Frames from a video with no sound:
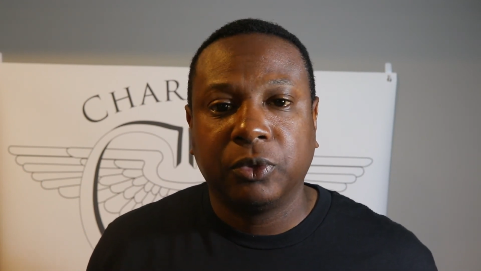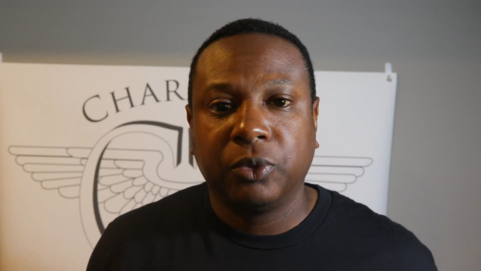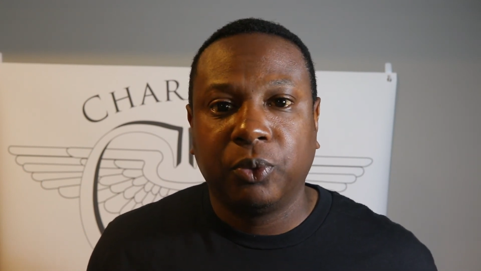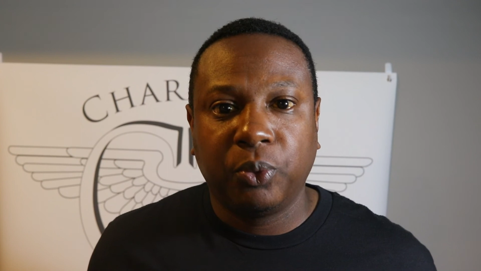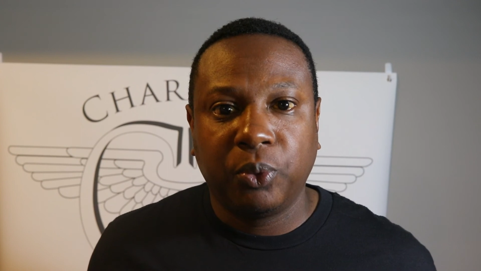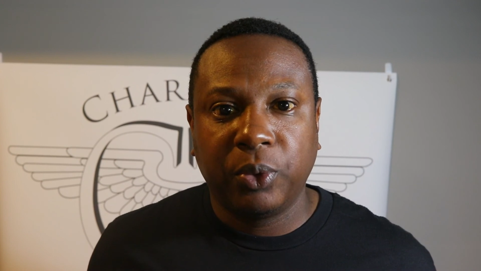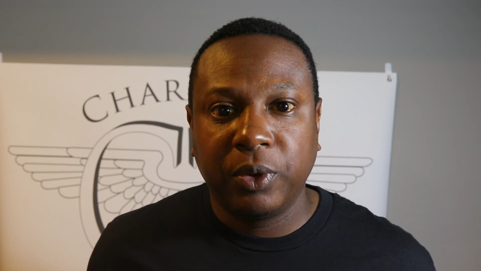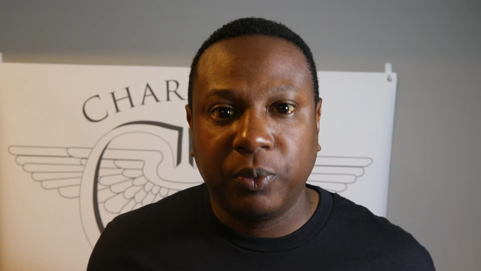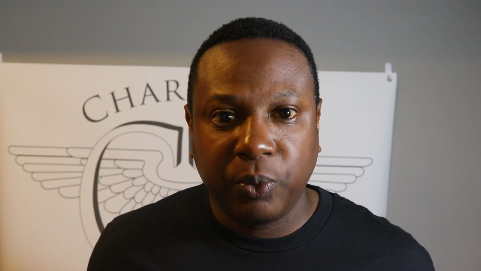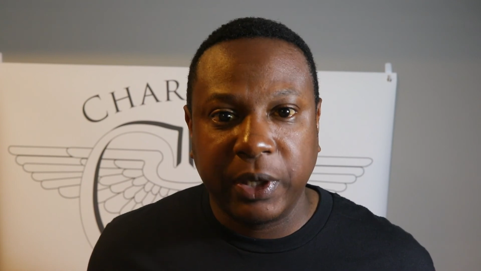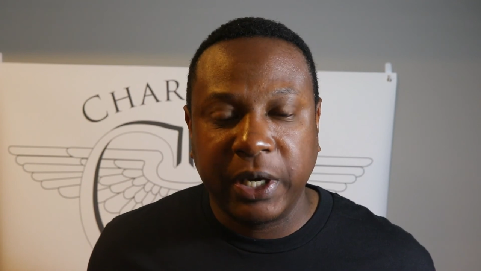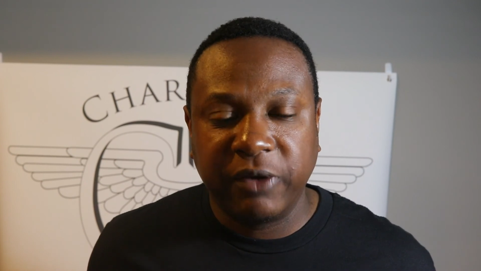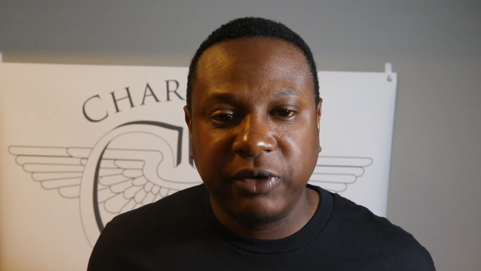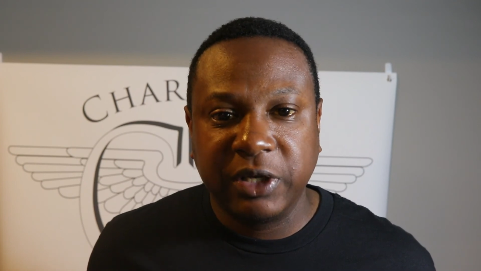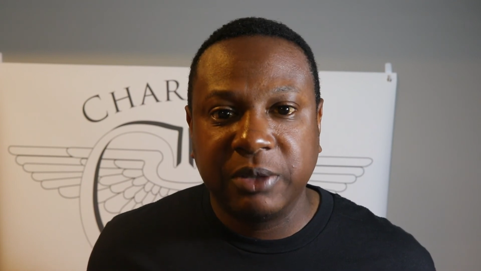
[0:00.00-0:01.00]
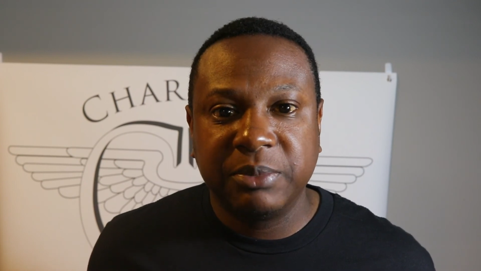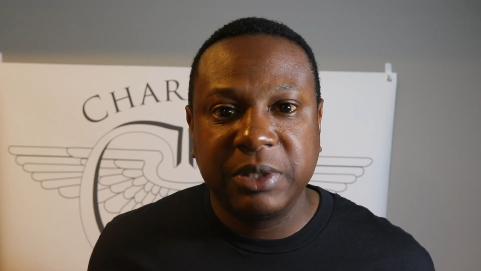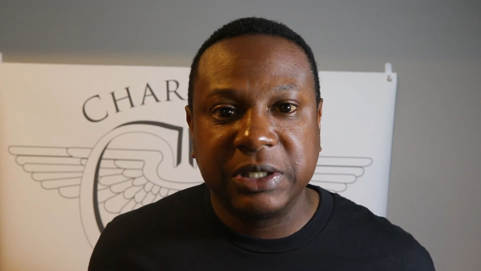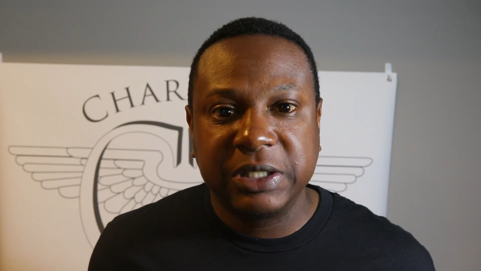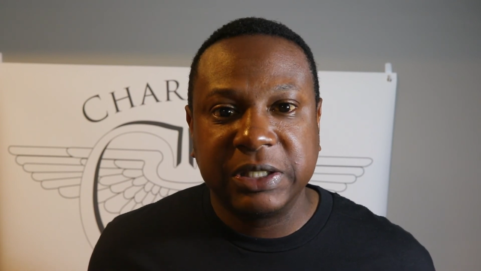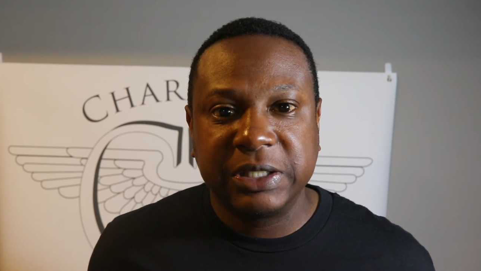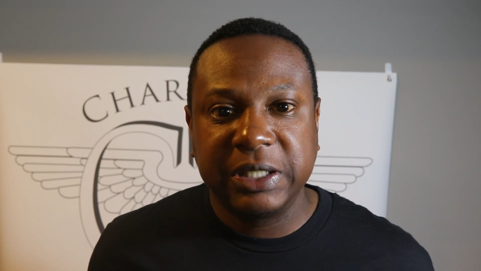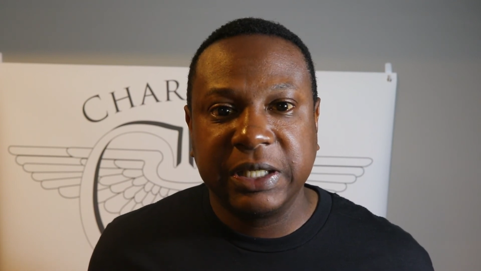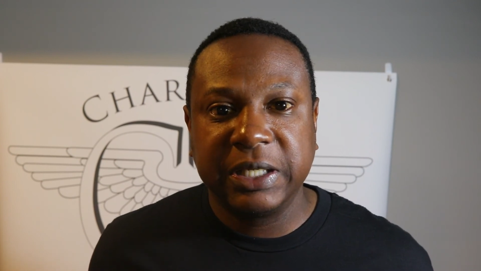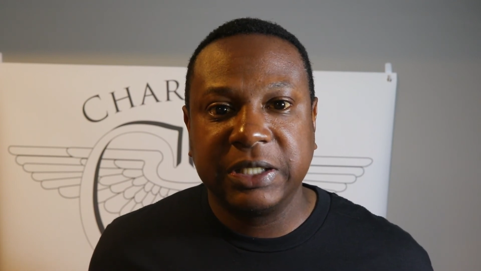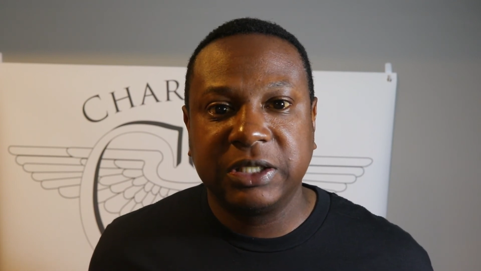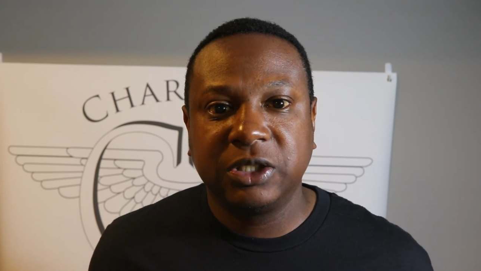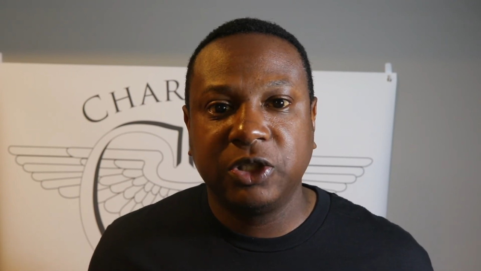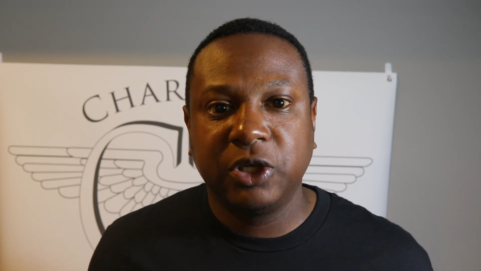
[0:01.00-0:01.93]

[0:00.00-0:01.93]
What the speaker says: whatever the business is,